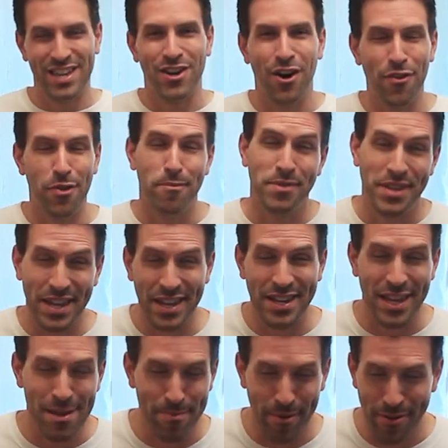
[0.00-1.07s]
called them D
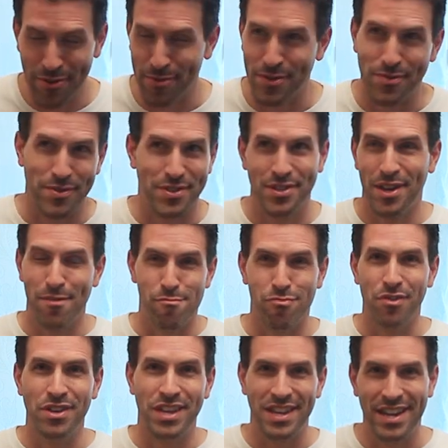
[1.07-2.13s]
and Deeples, which was
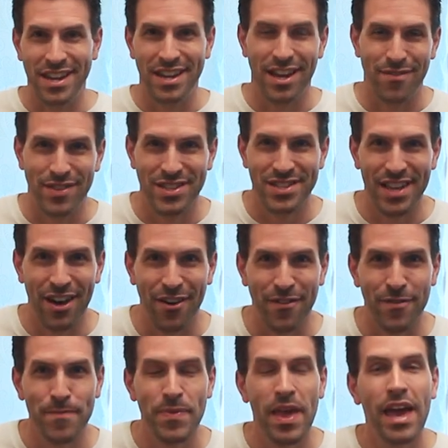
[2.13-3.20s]
brilliant in and of
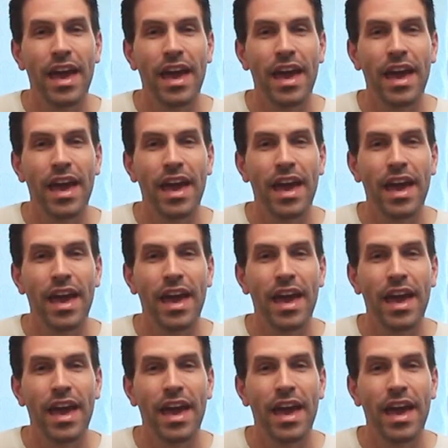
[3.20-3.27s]
itself.